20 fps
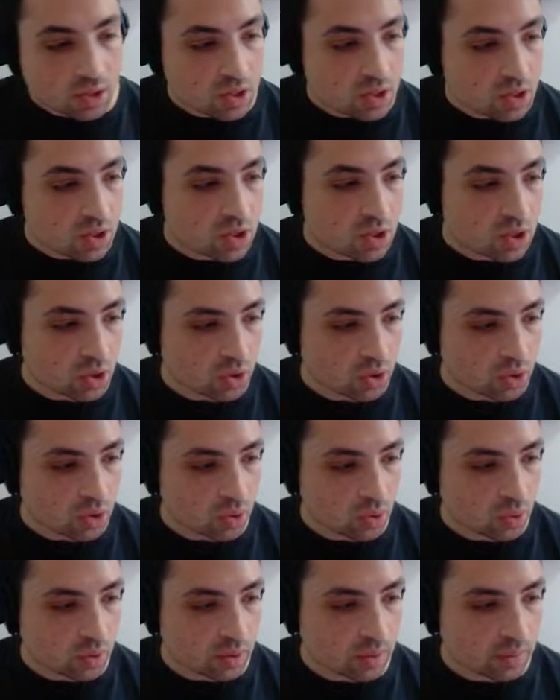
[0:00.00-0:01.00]

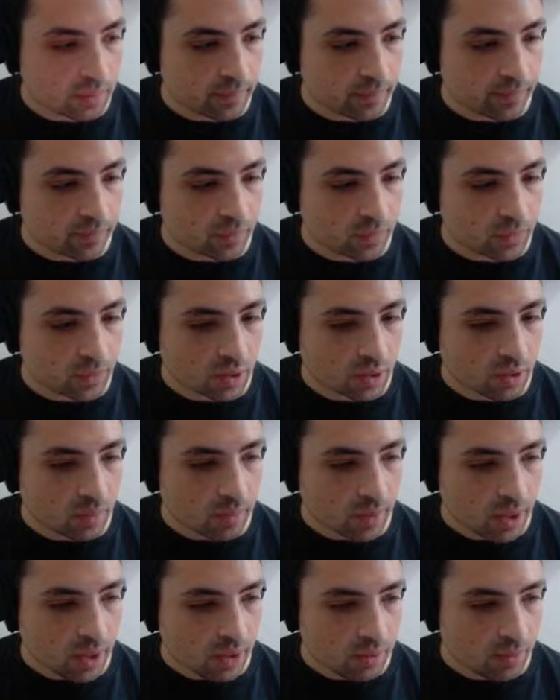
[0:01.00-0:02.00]
so
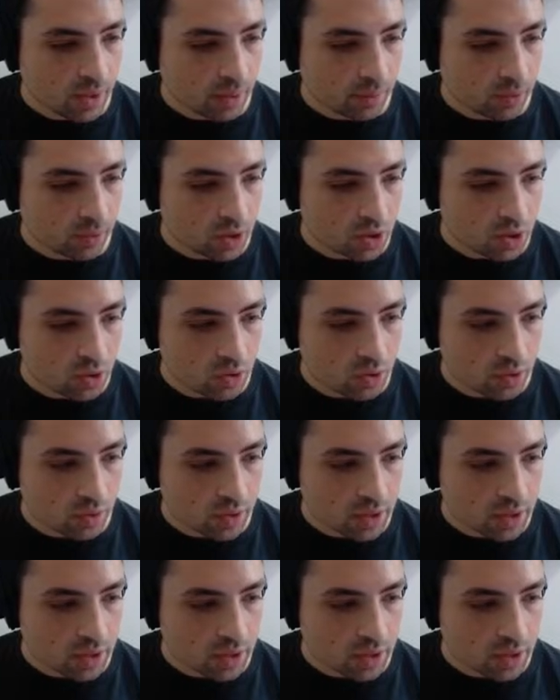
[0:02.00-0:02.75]
might be able to use...